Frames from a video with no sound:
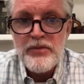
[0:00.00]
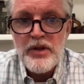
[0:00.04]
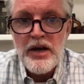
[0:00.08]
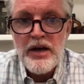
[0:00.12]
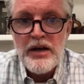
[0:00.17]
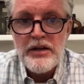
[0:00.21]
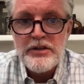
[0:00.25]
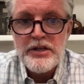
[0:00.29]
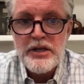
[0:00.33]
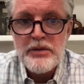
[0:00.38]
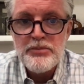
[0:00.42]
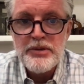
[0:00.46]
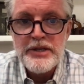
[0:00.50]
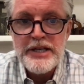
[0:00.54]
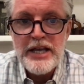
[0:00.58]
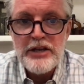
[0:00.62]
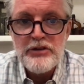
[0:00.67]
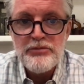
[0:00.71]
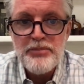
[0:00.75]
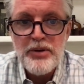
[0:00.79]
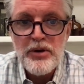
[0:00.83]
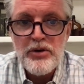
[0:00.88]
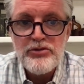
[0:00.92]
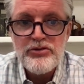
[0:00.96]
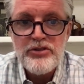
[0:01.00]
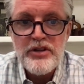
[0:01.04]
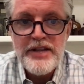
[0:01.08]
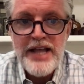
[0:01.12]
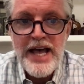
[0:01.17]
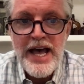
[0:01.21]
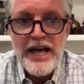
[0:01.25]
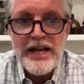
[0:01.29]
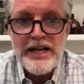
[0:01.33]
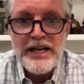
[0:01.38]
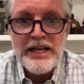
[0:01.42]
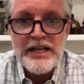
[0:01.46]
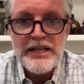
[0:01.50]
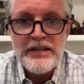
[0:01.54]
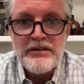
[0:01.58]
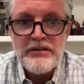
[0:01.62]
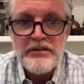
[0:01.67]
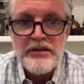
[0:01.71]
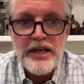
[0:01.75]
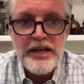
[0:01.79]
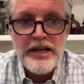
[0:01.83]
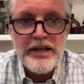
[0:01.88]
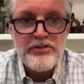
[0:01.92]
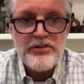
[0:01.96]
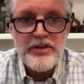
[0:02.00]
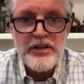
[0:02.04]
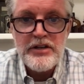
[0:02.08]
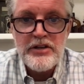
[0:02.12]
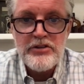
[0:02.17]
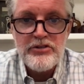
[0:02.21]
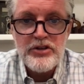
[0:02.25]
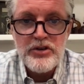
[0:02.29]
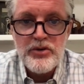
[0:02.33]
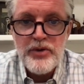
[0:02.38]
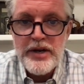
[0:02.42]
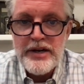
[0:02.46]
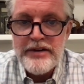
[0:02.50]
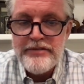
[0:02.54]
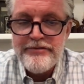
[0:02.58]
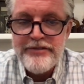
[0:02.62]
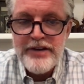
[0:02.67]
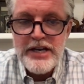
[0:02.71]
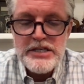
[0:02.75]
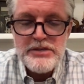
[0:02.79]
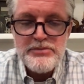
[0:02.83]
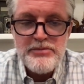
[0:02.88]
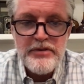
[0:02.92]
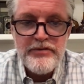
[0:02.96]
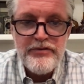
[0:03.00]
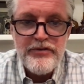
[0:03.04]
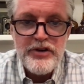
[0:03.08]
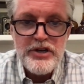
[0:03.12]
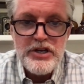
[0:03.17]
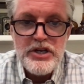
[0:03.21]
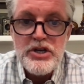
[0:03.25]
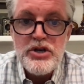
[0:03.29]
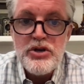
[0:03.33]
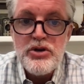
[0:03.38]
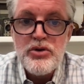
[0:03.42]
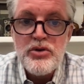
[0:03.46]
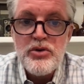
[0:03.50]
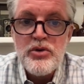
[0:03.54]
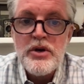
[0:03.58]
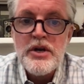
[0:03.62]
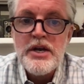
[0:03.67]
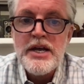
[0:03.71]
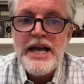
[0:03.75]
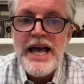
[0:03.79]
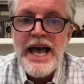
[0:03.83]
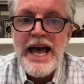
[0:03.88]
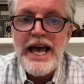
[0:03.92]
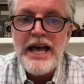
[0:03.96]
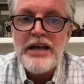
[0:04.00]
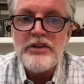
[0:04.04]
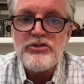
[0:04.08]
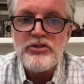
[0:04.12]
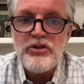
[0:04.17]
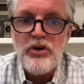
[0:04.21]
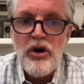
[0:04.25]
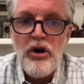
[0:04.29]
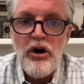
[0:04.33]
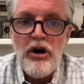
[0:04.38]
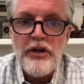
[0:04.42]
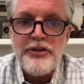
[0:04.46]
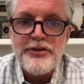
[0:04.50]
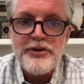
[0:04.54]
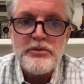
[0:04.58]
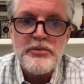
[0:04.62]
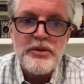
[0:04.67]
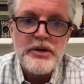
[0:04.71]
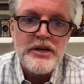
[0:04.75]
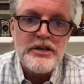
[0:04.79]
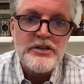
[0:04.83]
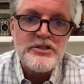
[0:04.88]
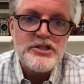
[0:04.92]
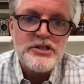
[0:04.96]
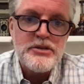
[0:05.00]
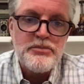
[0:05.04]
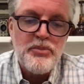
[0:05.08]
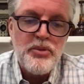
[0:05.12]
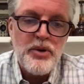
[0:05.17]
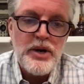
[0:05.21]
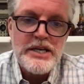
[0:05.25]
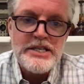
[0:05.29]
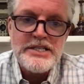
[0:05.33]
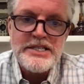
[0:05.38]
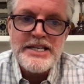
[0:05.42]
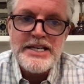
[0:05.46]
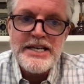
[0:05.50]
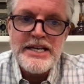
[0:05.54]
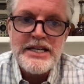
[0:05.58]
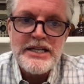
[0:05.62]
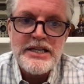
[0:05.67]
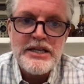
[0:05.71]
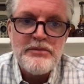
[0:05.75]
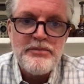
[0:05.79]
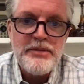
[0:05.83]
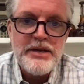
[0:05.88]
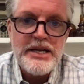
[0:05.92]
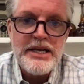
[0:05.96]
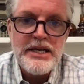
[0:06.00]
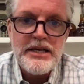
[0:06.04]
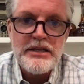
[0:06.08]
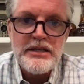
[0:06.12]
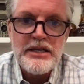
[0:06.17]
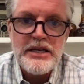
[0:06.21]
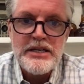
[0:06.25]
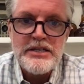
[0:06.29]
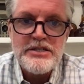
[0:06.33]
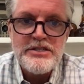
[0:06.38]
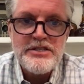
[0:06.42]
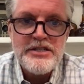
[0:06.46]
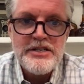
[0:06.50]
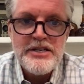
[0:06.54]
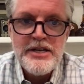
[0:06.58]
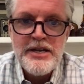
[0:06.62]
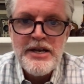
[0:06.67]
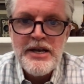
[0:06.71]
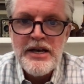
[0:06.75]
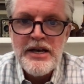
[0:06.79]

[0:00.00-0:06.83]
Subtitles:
Dibbly has posted that. And like I said, it's a great investment for you as an author, because the press kit and the media list,